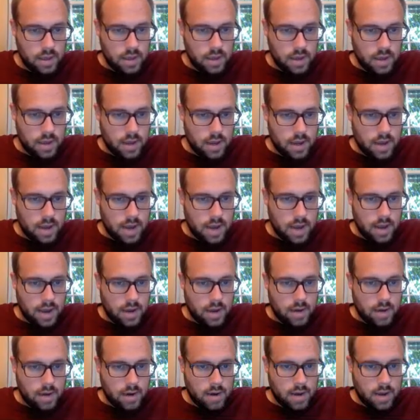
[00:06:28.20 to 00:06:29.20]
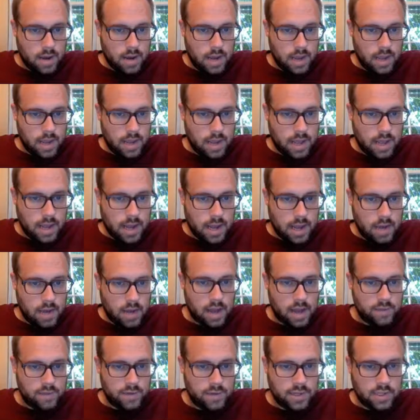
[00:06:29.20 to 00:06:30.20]
and iron, and then
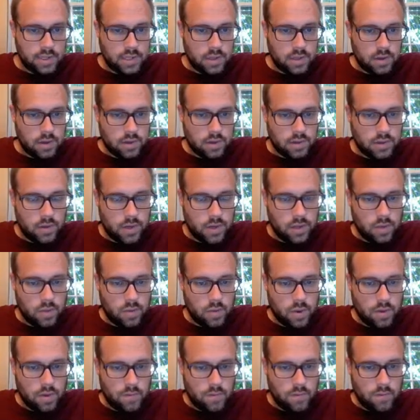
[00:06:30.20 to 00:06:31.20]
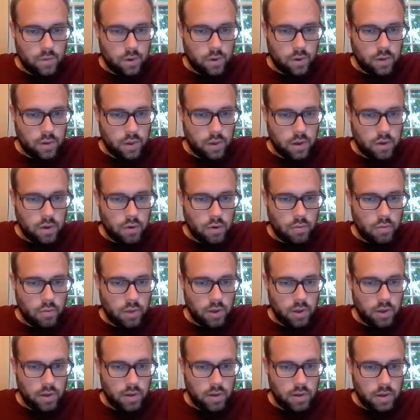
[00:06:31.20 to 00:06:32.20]
I'll obviously also need the one for the
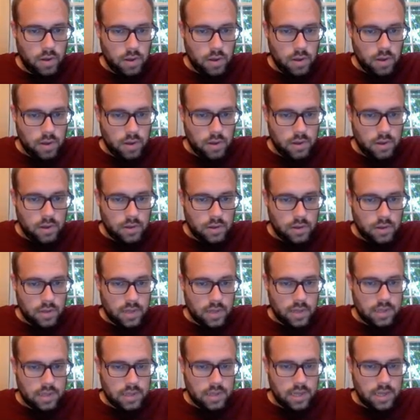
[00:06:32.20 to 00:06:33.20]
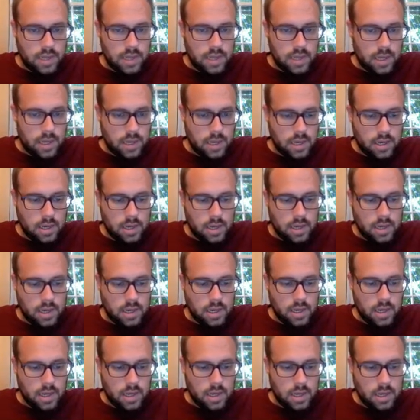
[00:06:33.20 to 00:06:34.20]
cobalt. So that's the
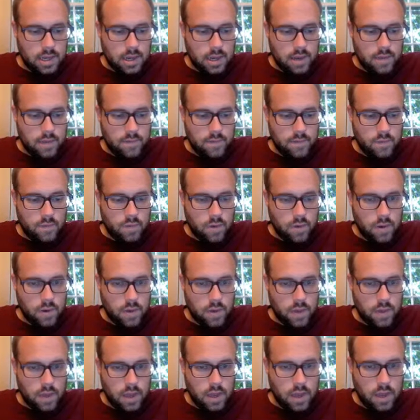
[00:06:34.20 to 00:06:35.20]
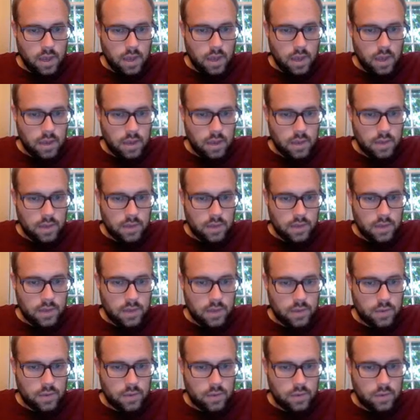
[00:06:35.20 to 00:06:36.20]
E for the
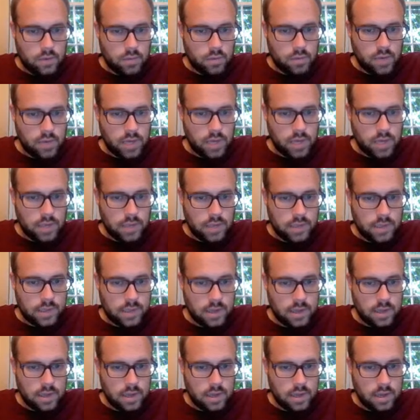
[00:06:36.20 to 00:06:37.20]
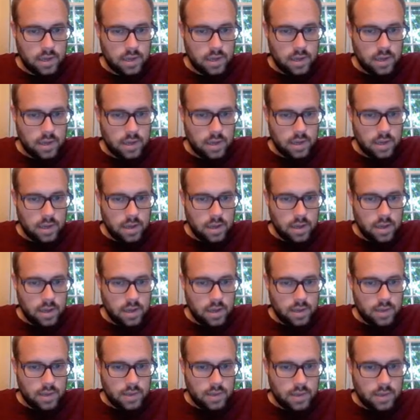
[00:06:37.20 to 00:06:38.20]
CO2 plus
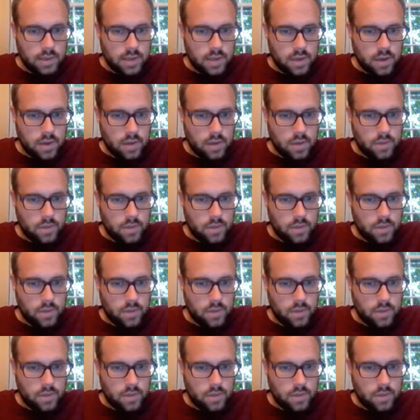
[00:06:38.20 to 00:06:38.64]
CO.